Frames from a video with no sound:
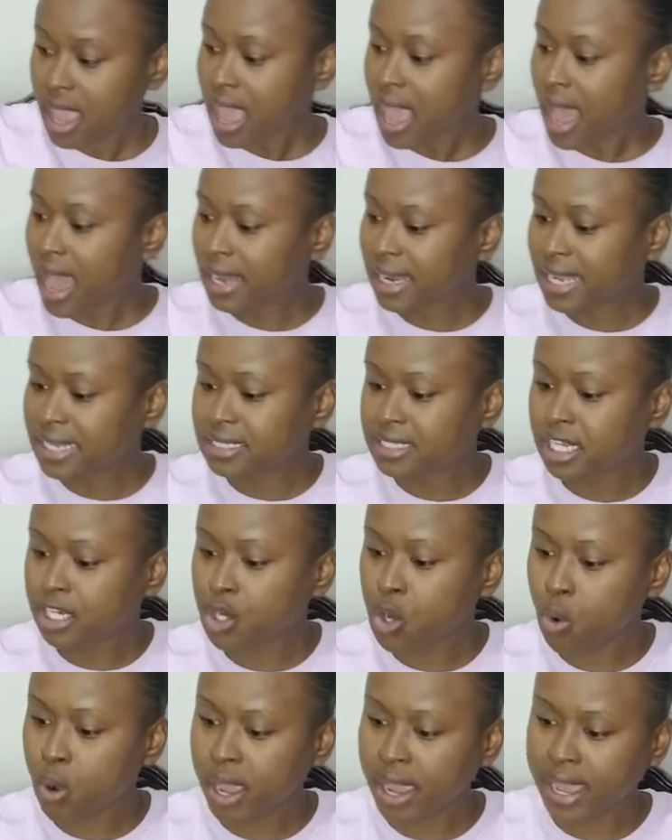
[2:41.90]
And I did
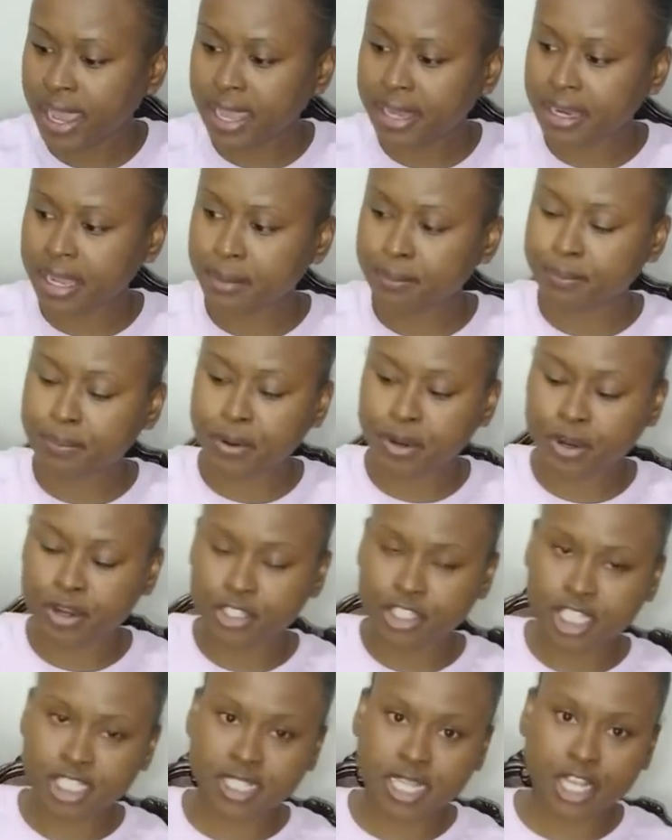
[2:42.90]
go ahead and
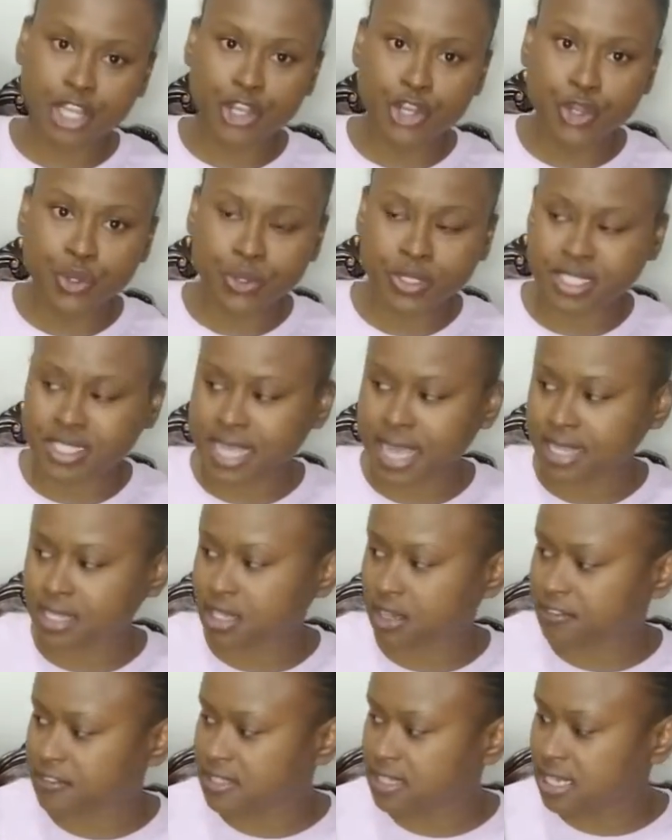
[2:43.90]
purchase a new set
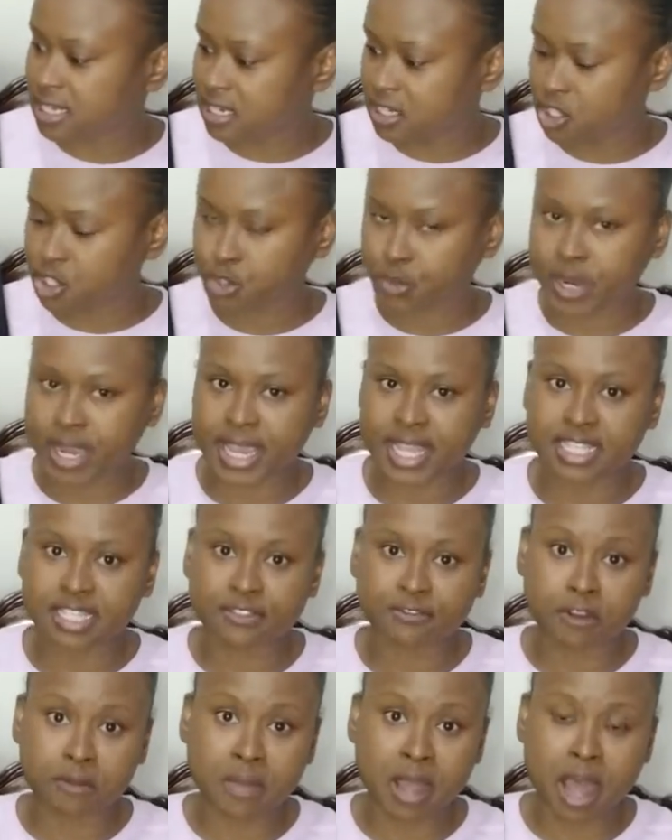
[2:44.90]
of seeding trays
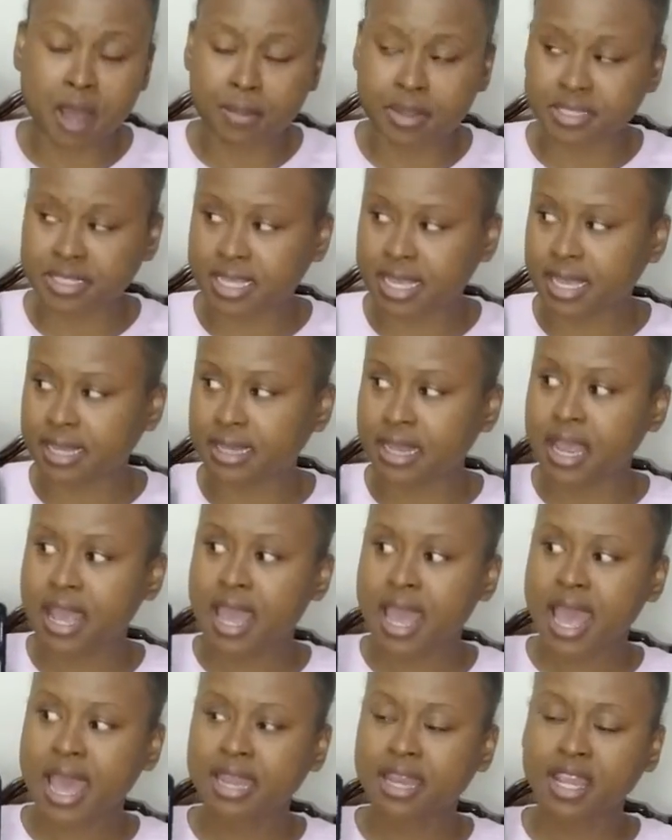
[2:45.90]
from Amazon,
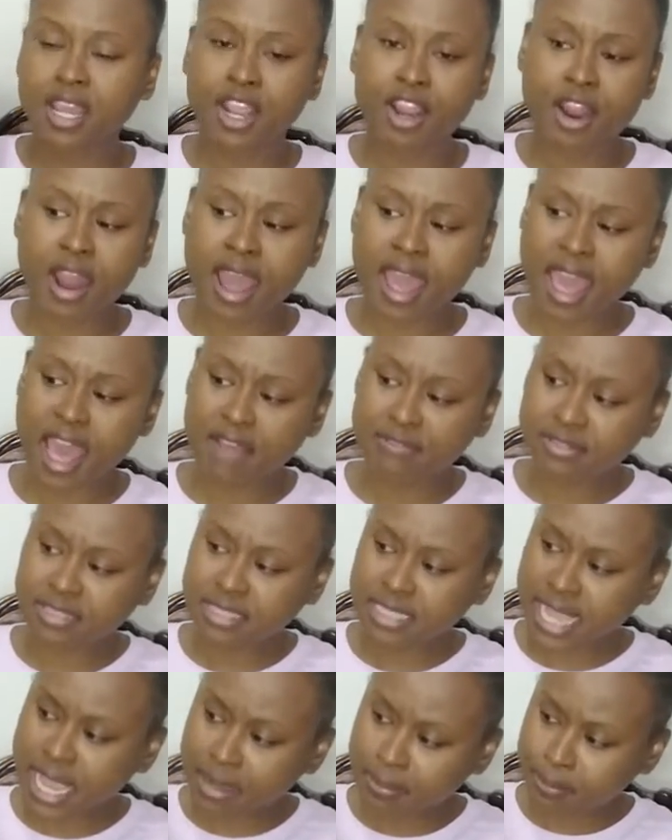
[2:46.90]
and here I have
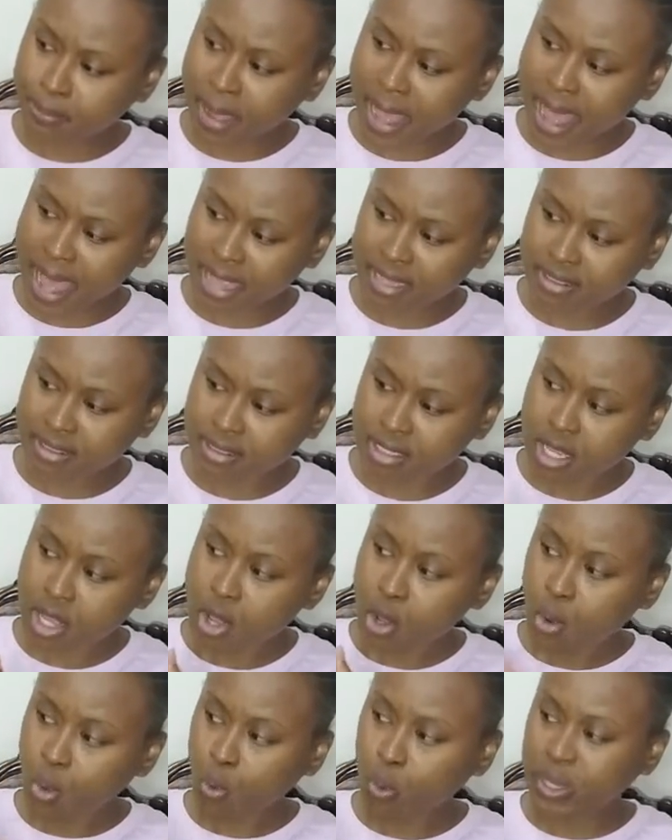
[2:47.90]
10 packs
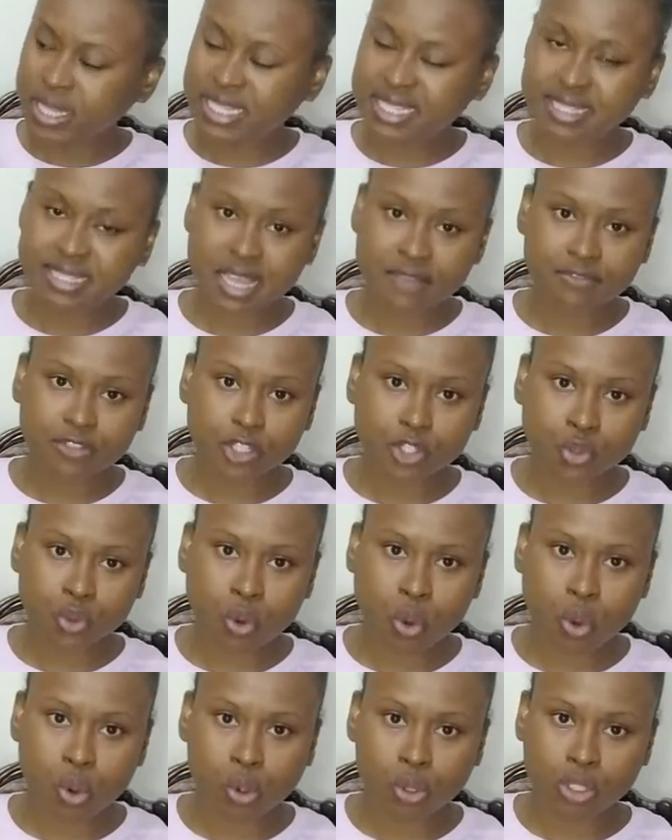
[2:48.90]
with 72
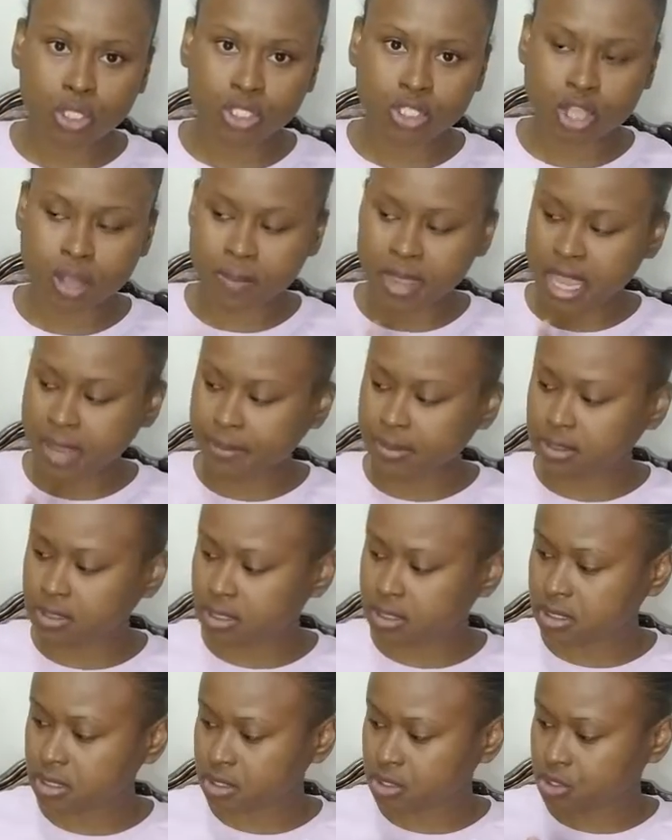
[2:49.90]
holes, so I'm able
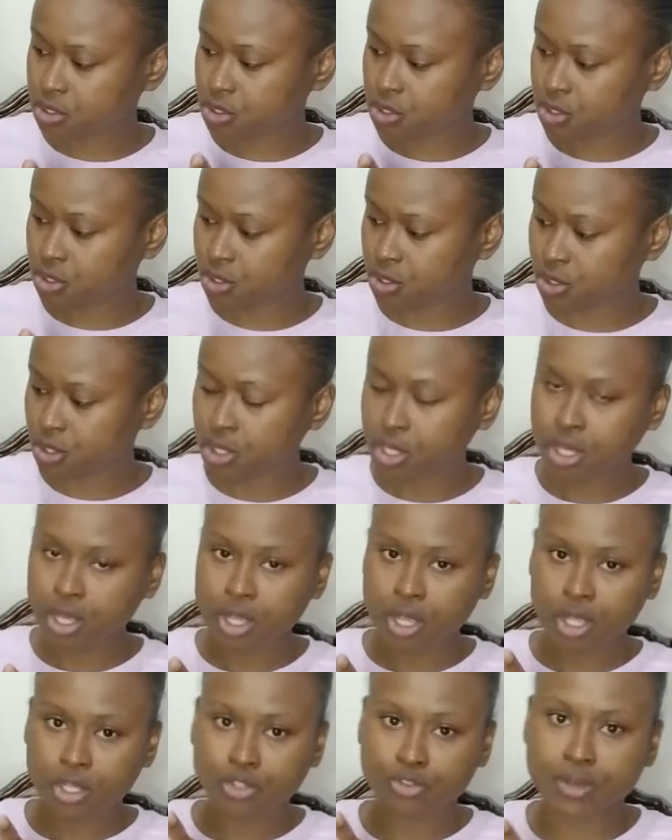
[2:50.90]
to
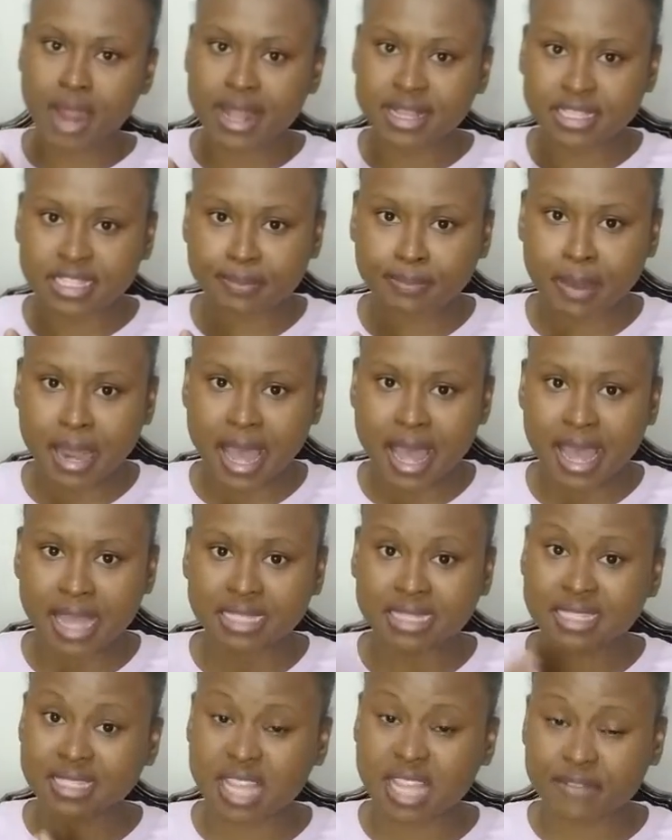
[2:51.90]

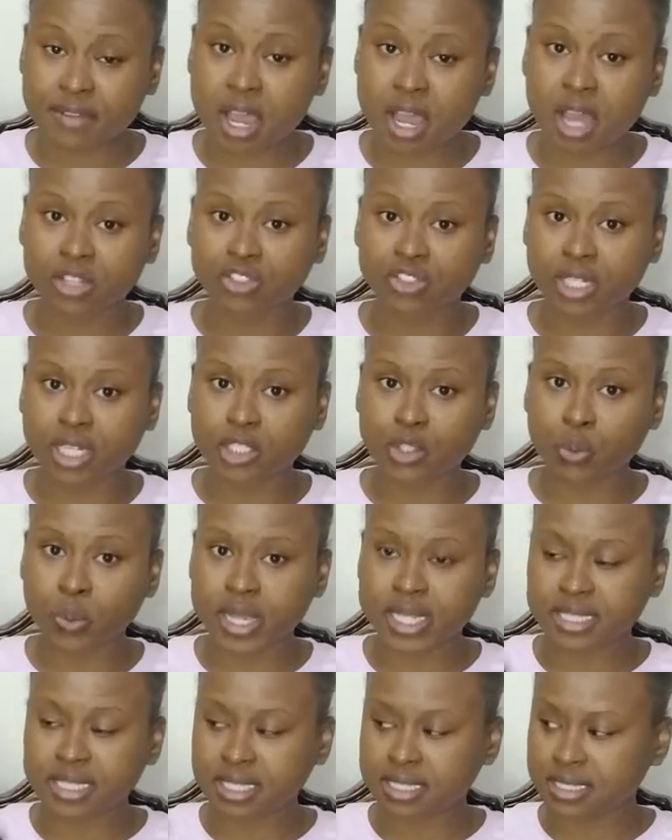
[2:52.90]
transplant
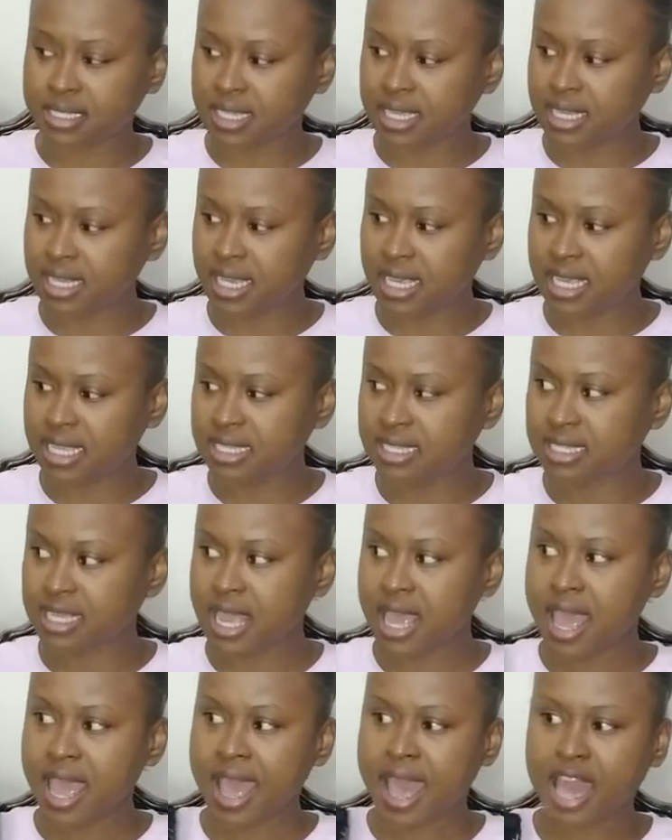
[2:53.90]
720 seedlings.
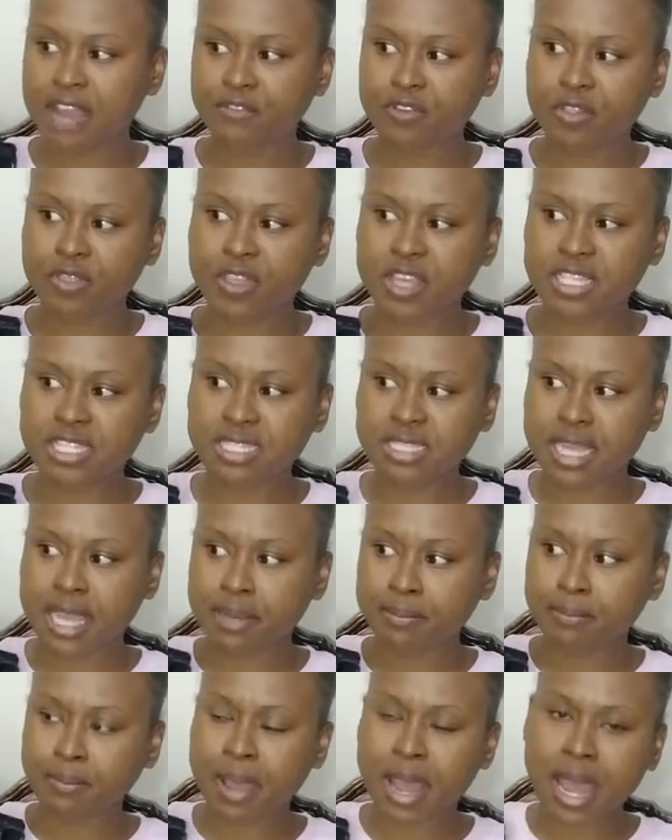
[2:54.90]
And for this
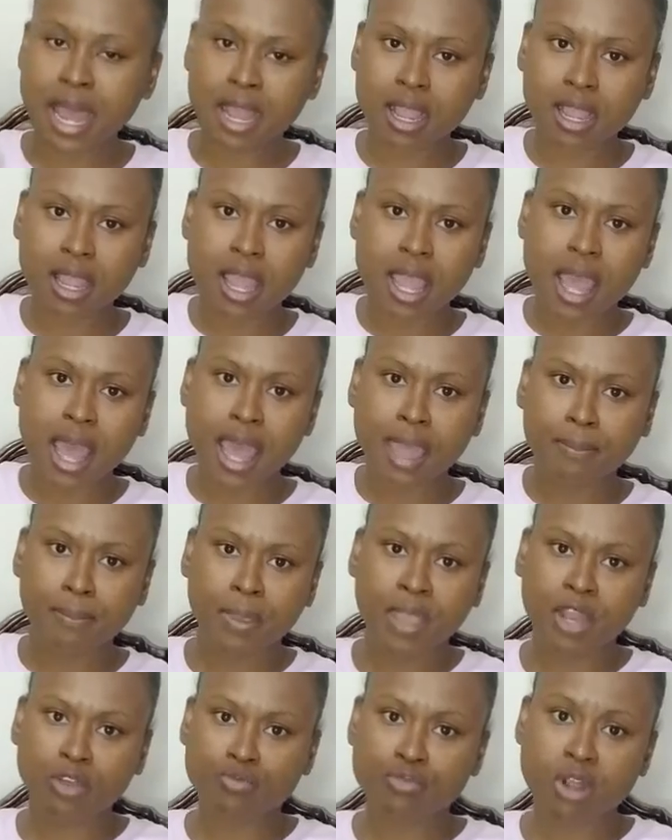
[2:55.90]
10 pack, I
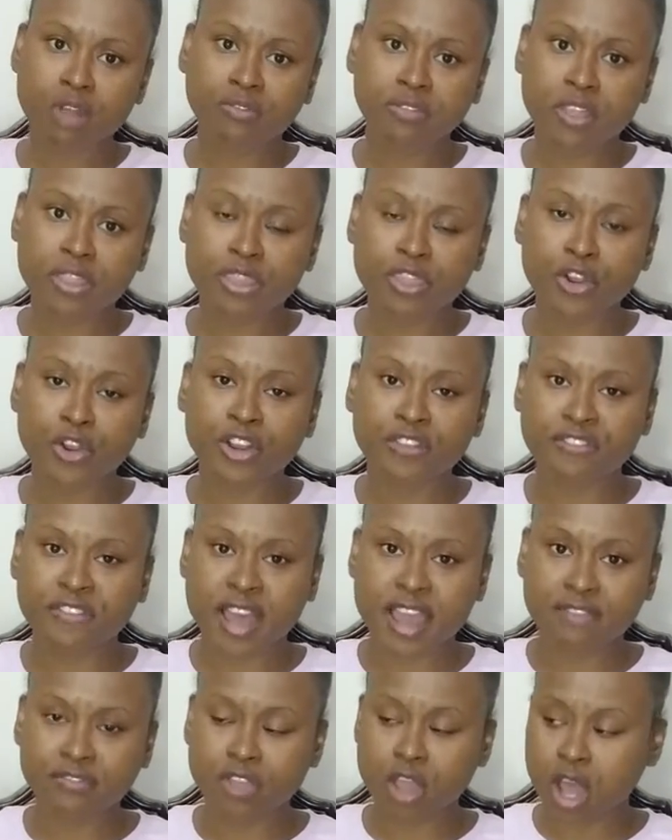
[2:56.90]
paid roughly
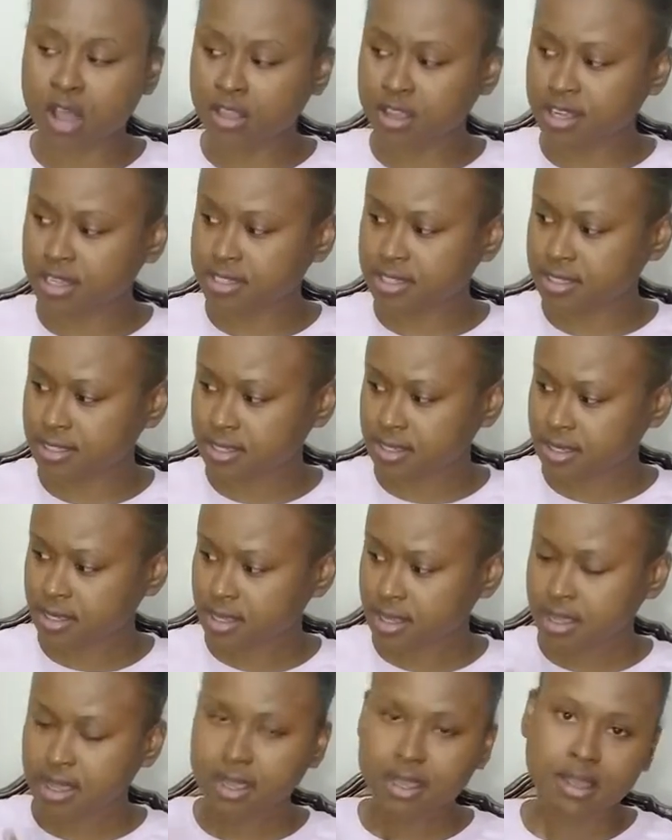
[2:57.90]
$35
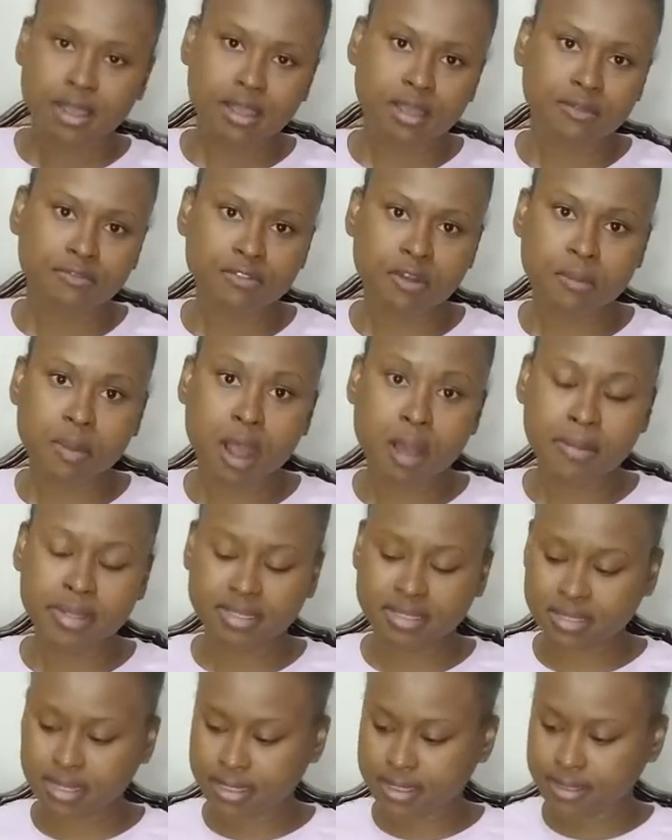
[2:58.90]
from
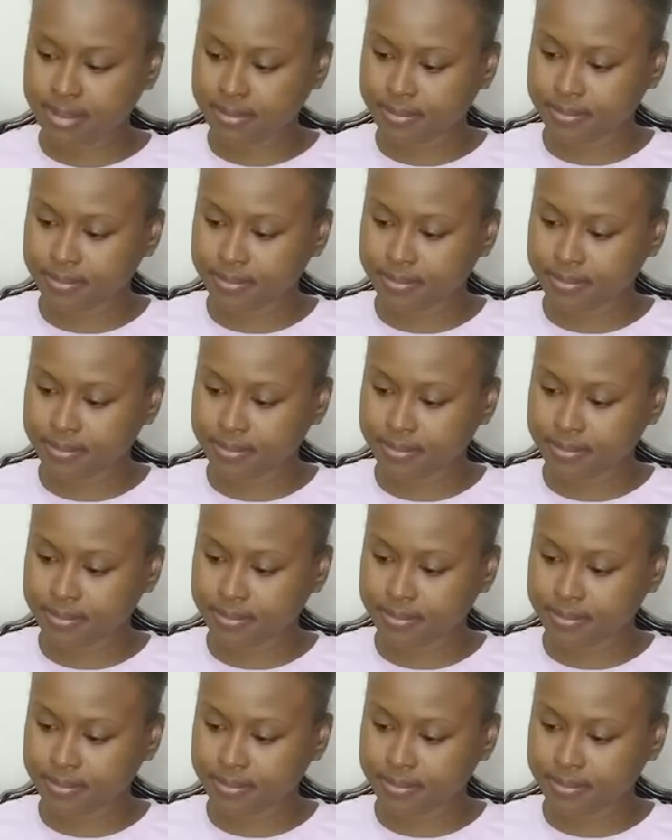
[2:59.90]
Amazon.